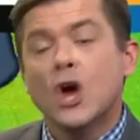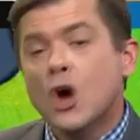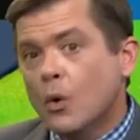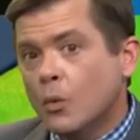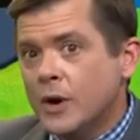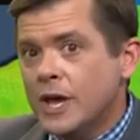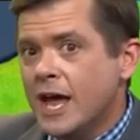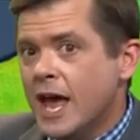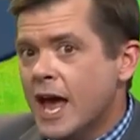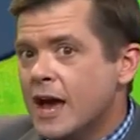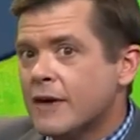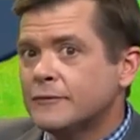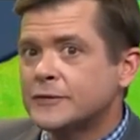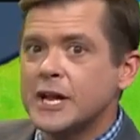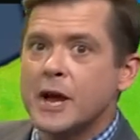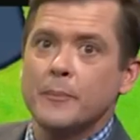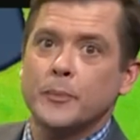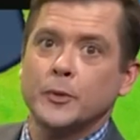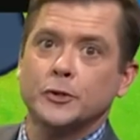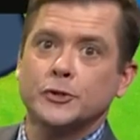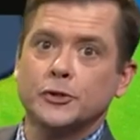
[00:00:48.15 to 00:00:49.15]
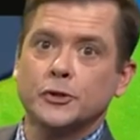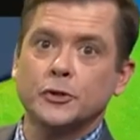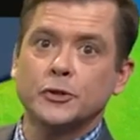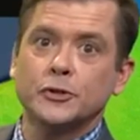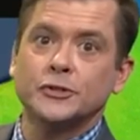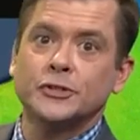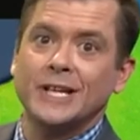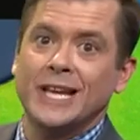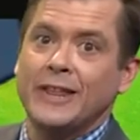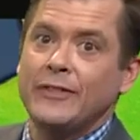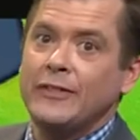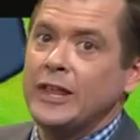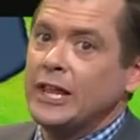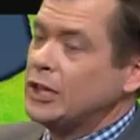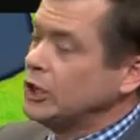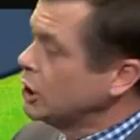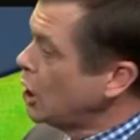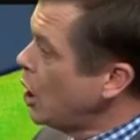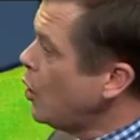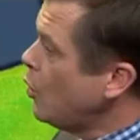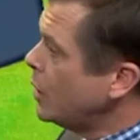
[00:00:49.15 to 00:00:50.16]
We have temperatures in the
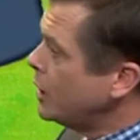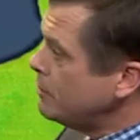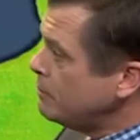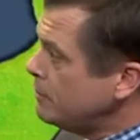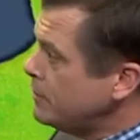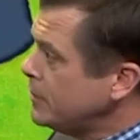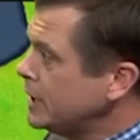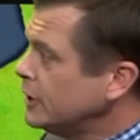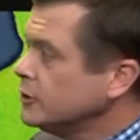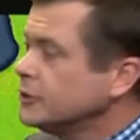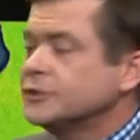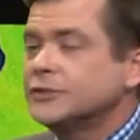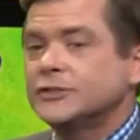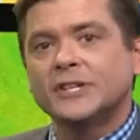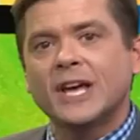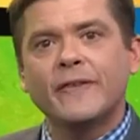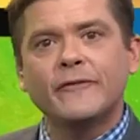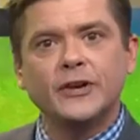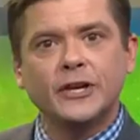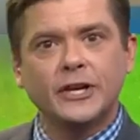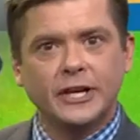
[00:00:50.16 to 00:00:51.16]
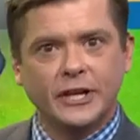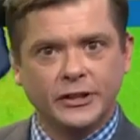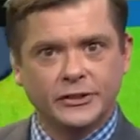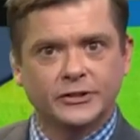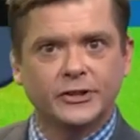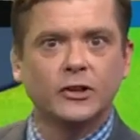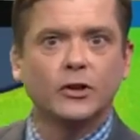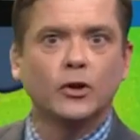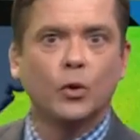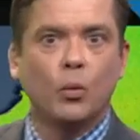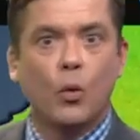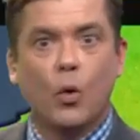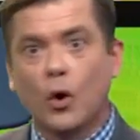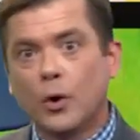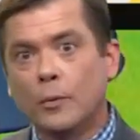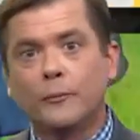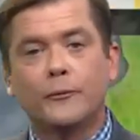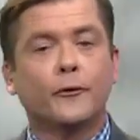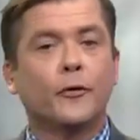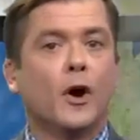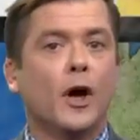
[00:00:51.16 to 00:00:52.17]
low and middle 70s, a little
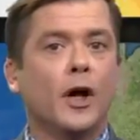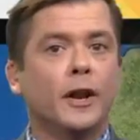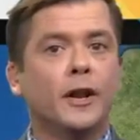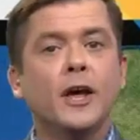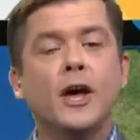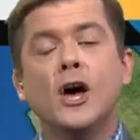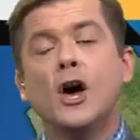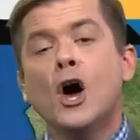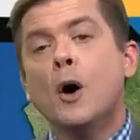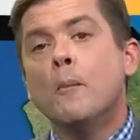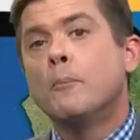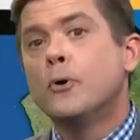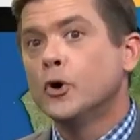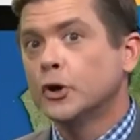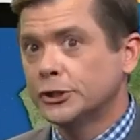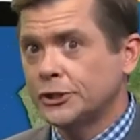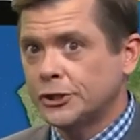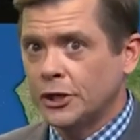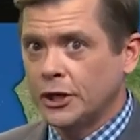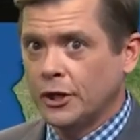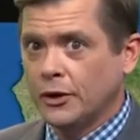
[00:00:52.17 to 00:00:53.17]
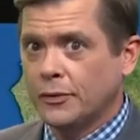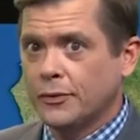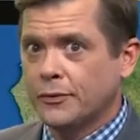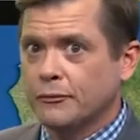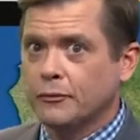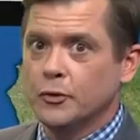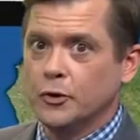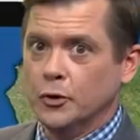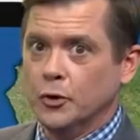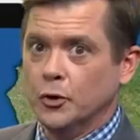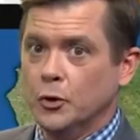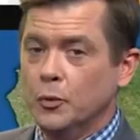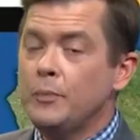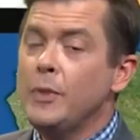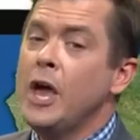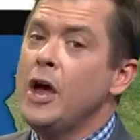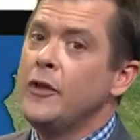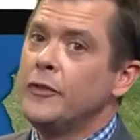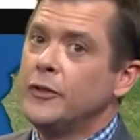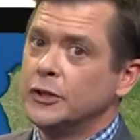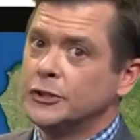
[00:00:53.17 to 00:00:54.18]
warm front pushing through.
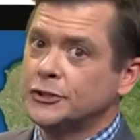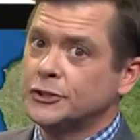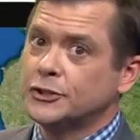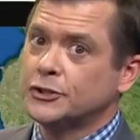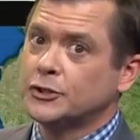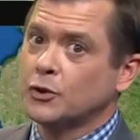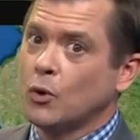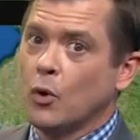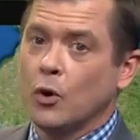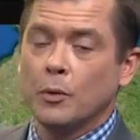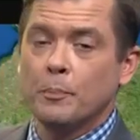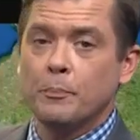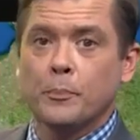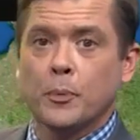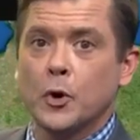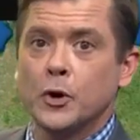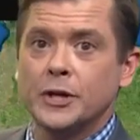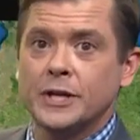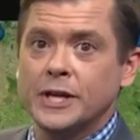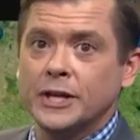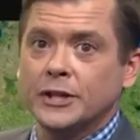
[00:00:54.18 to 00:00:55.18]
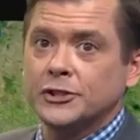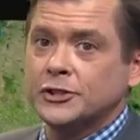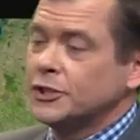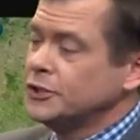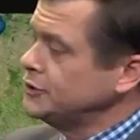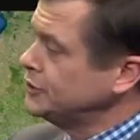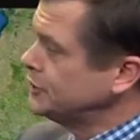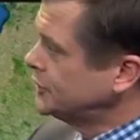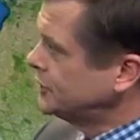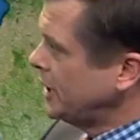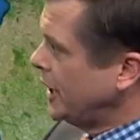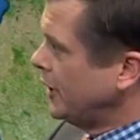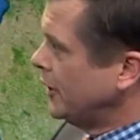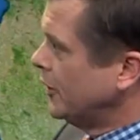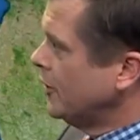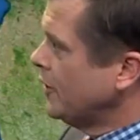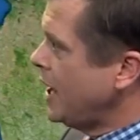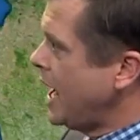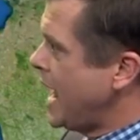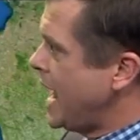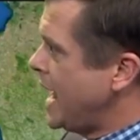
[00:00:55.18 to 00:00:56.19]
The Storm Prediction
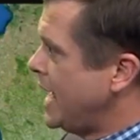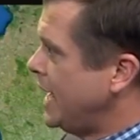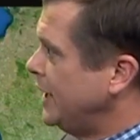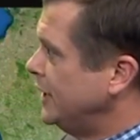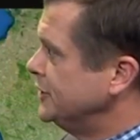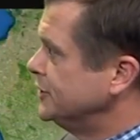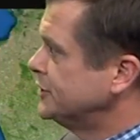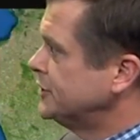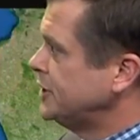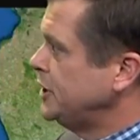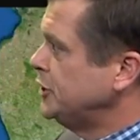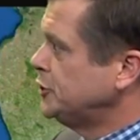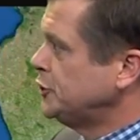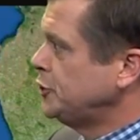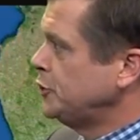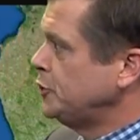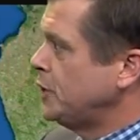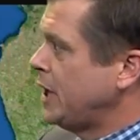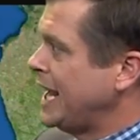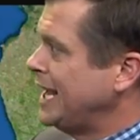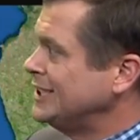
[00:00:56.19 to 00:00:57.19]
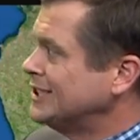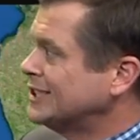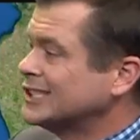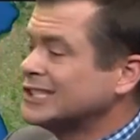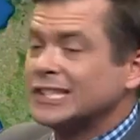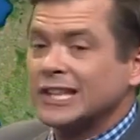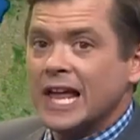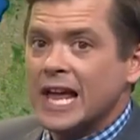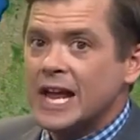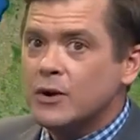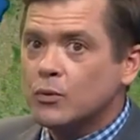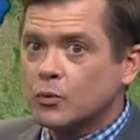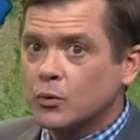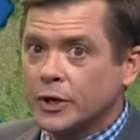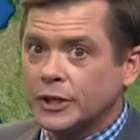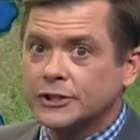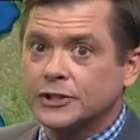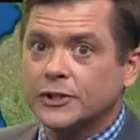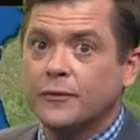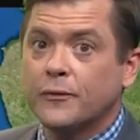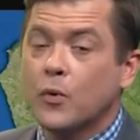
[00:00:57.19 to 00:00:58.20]
Center has issued a slight
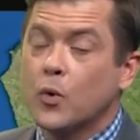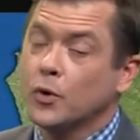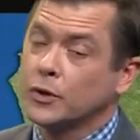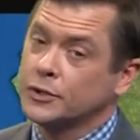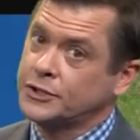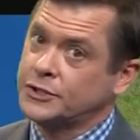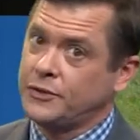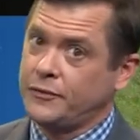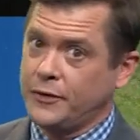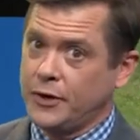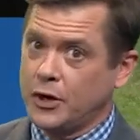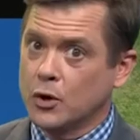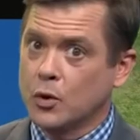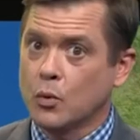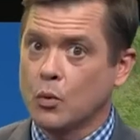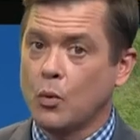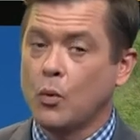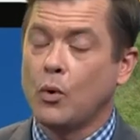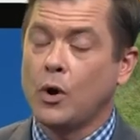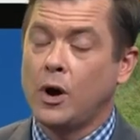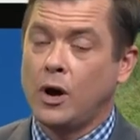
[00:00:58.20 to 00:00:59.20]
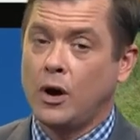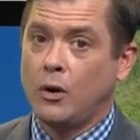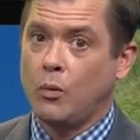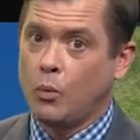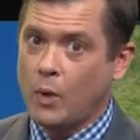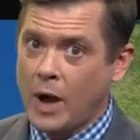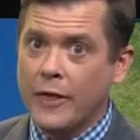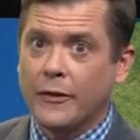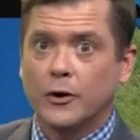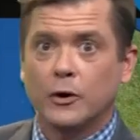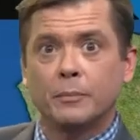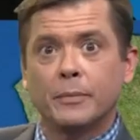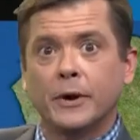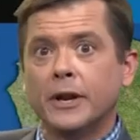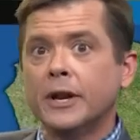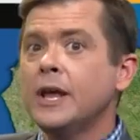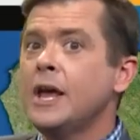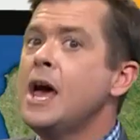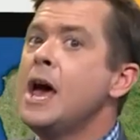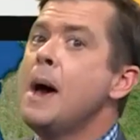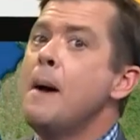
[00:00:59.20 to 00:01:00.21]
risk for severe uh, weather,
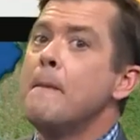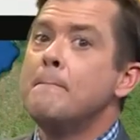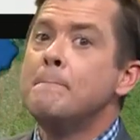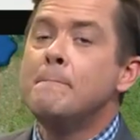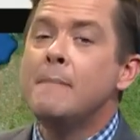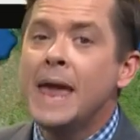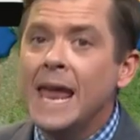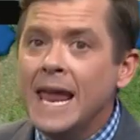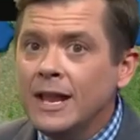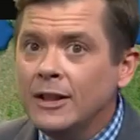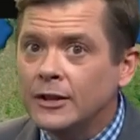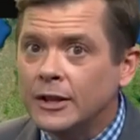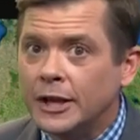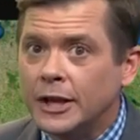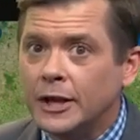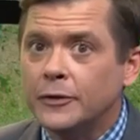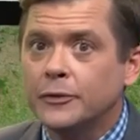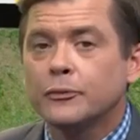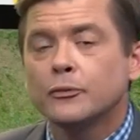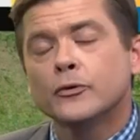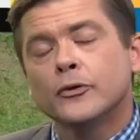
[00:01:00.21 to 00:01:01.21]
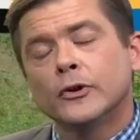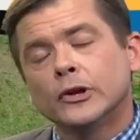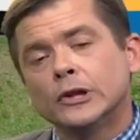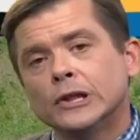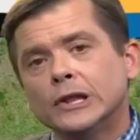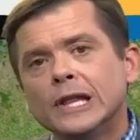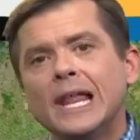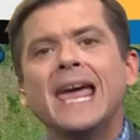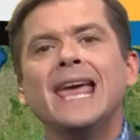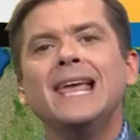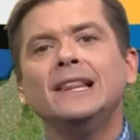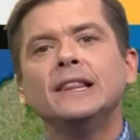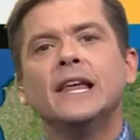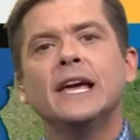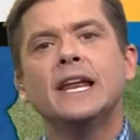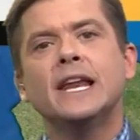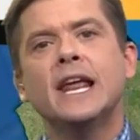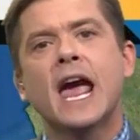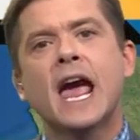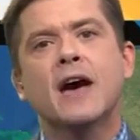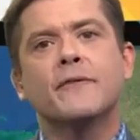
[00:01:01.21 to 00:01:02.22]
but mainly through through the late,
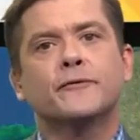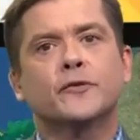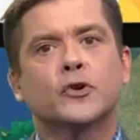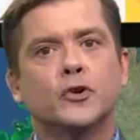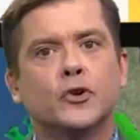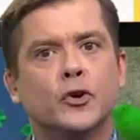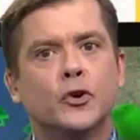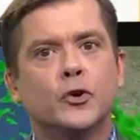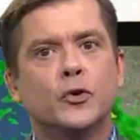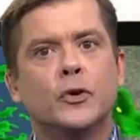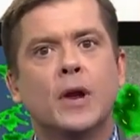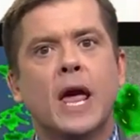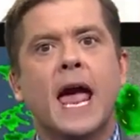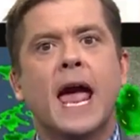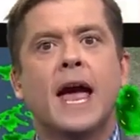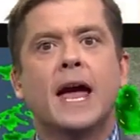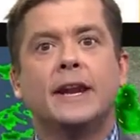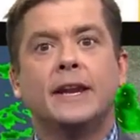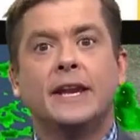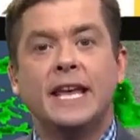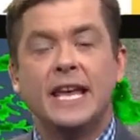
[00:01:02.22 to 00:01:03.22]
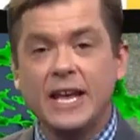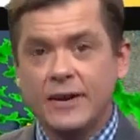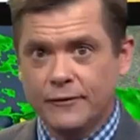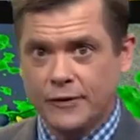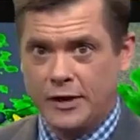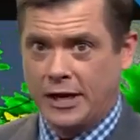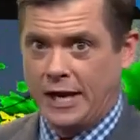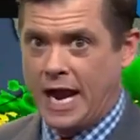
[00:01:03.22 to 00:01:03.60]
late afternoon and evening